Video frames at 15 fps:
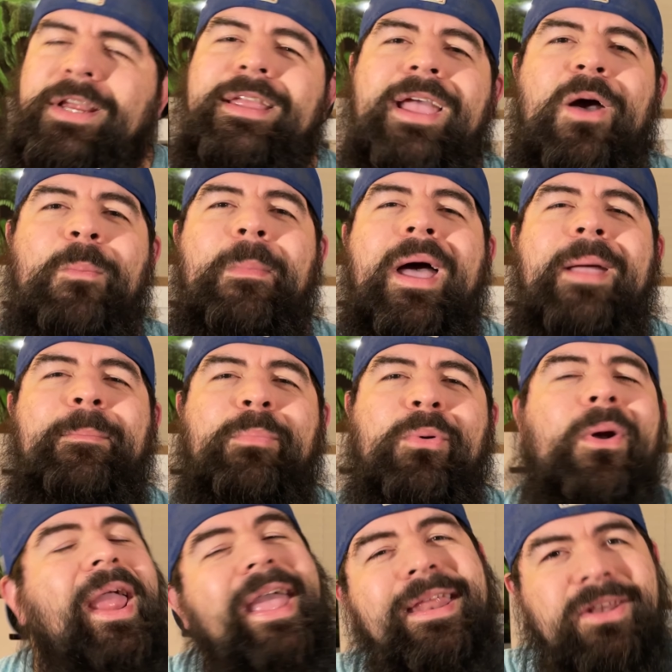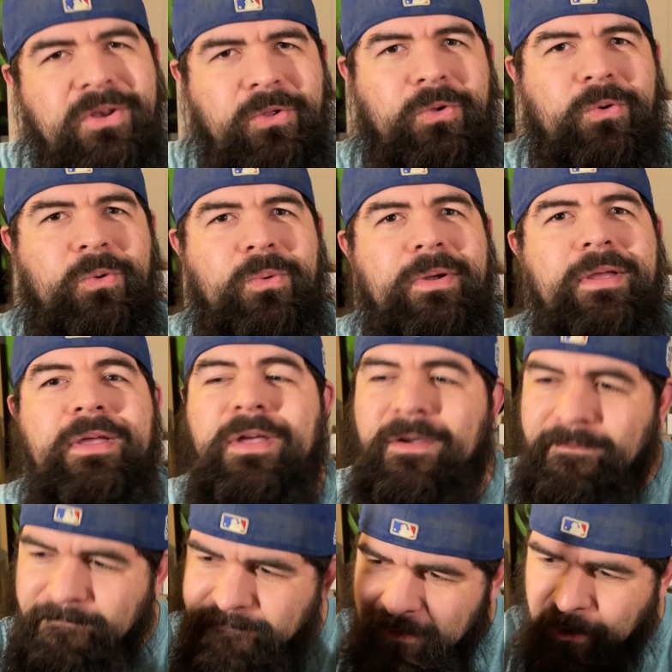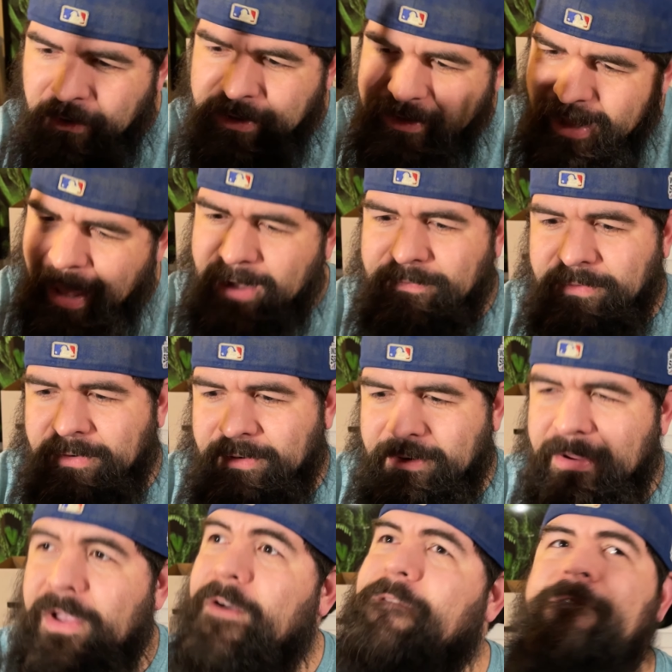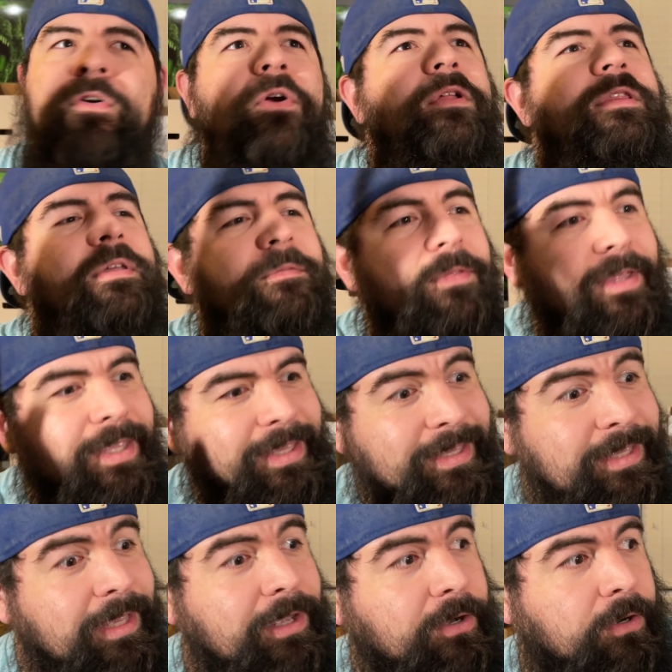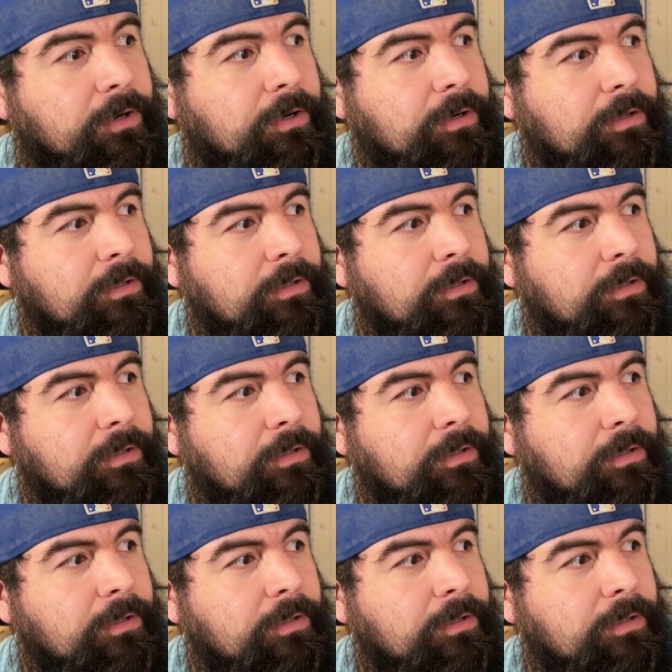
out my brand new, first ever, first of the year,